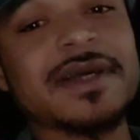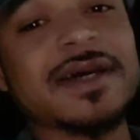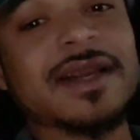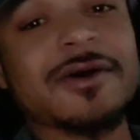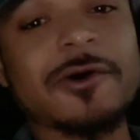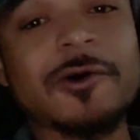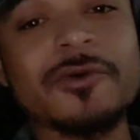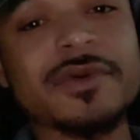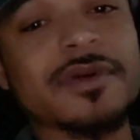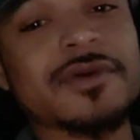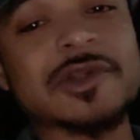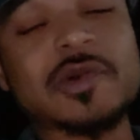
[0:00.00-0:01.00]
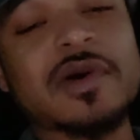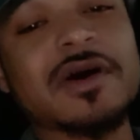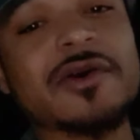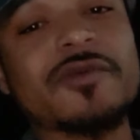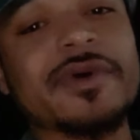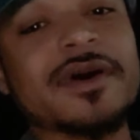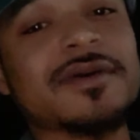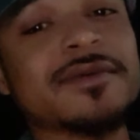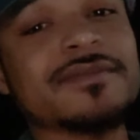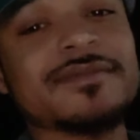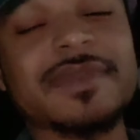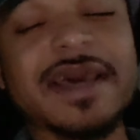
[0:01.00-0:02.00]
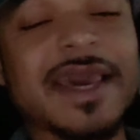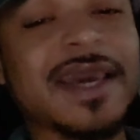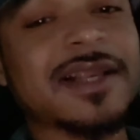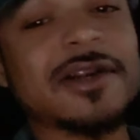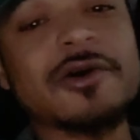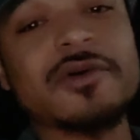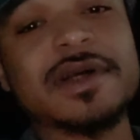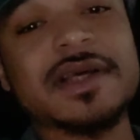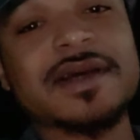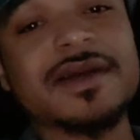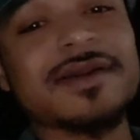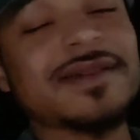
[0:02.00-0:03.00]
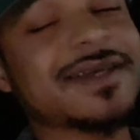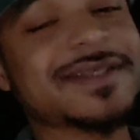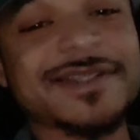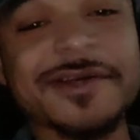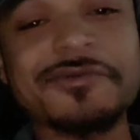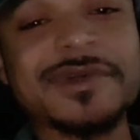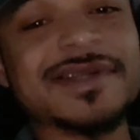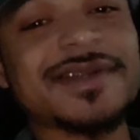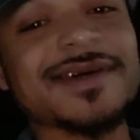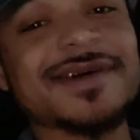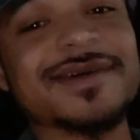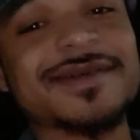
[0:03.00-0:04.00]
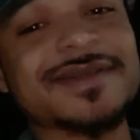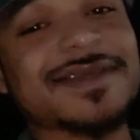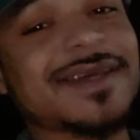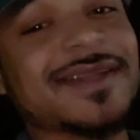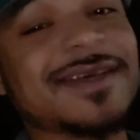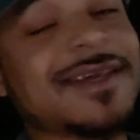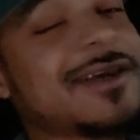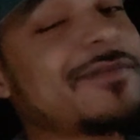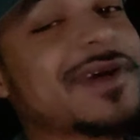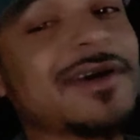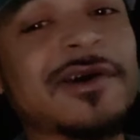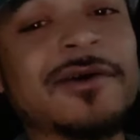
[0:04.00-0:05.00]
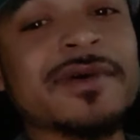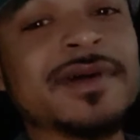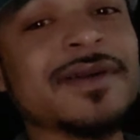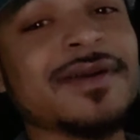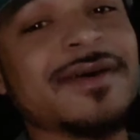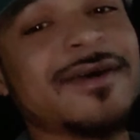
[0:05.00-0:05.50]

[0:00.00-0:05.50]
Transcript: He got a whole nother squad around him. 8-0 again. Let's see what he does. Can he keep it going?